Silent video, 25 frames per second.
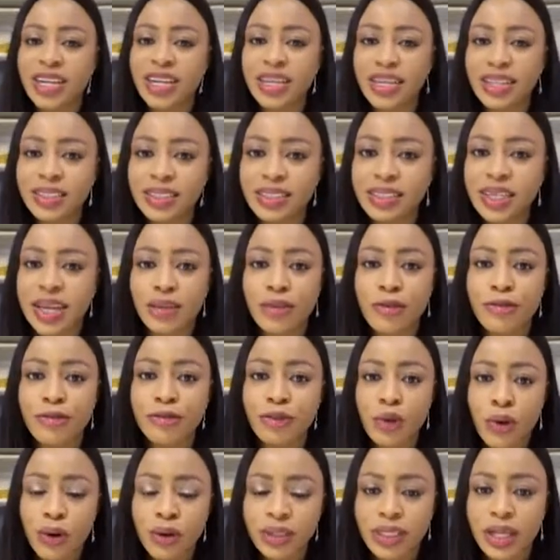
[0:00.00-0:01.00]
and, of
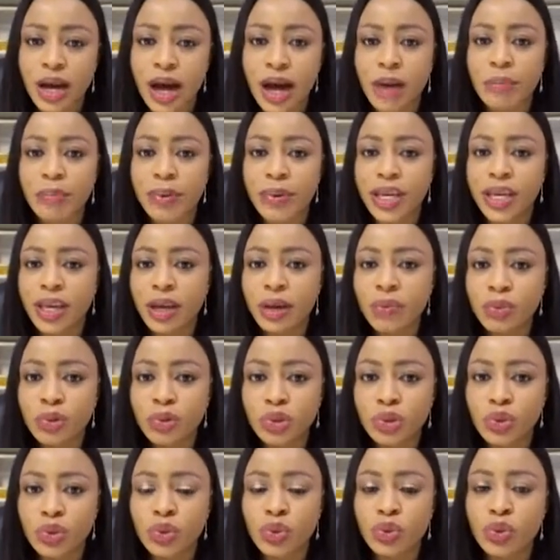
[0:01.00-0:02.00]
course, be able
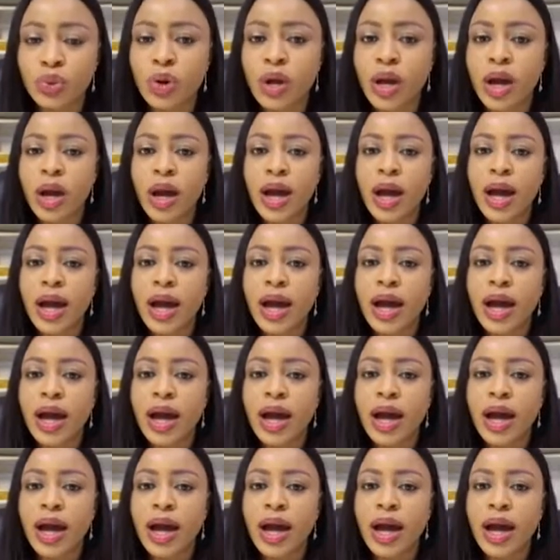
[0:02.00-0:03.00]
to
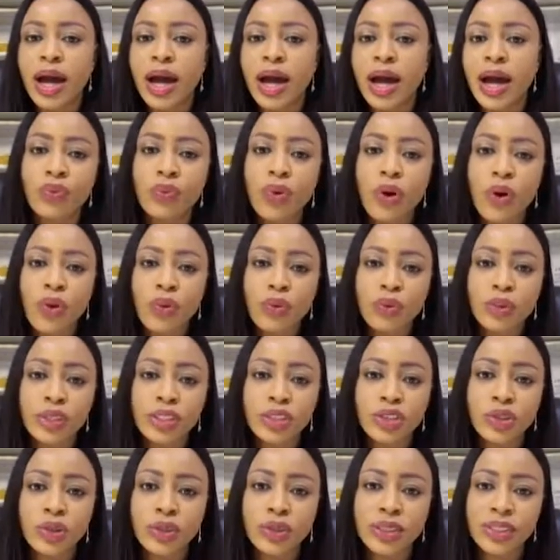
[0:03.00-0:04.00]
know how
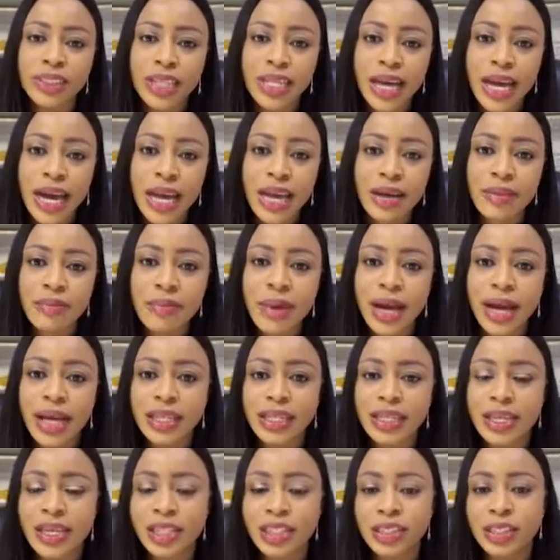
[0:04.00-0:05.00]
you can work with your
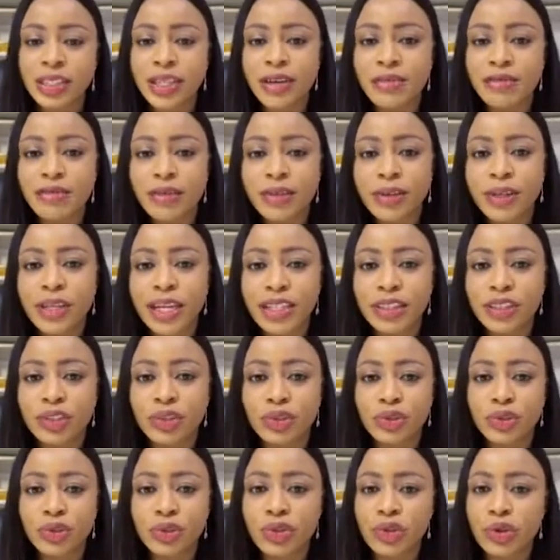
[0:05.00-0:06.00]
time and
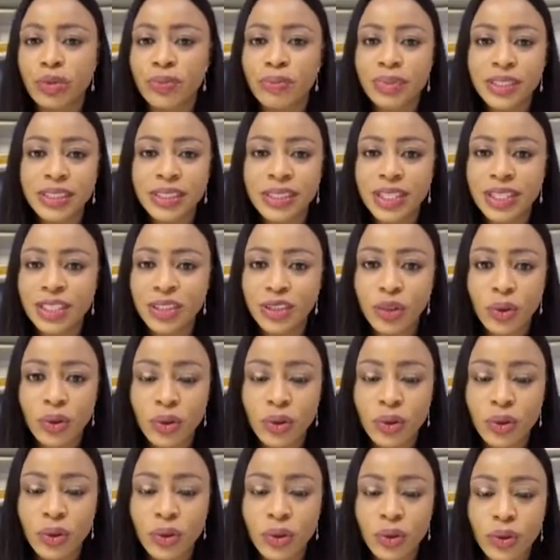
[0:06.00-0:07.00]
endeavor that you do your
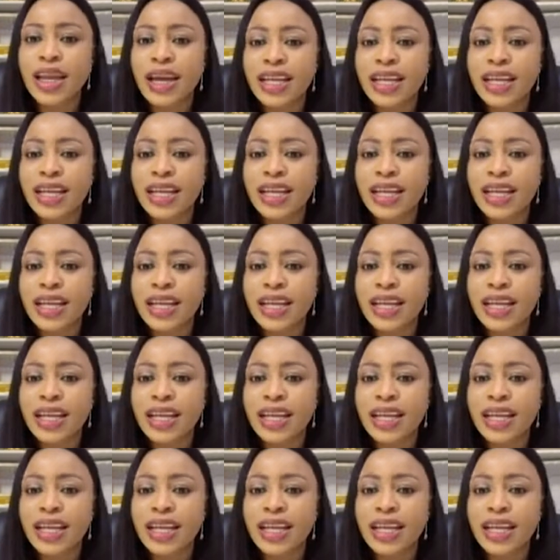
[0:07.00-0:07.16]
business